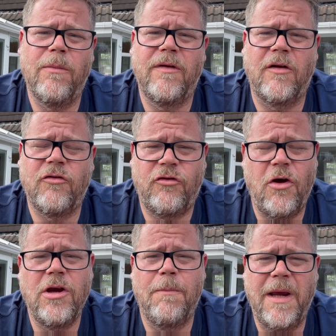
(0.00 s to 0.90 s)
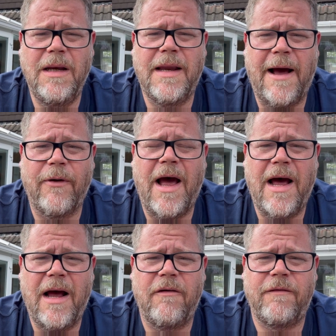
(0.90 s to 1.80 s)
He said, "Just turn your bead down
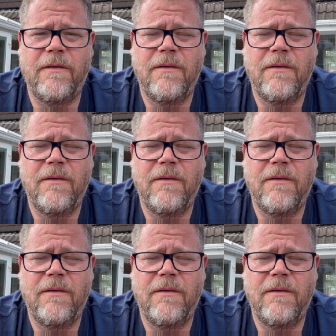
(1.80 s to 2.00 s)
half."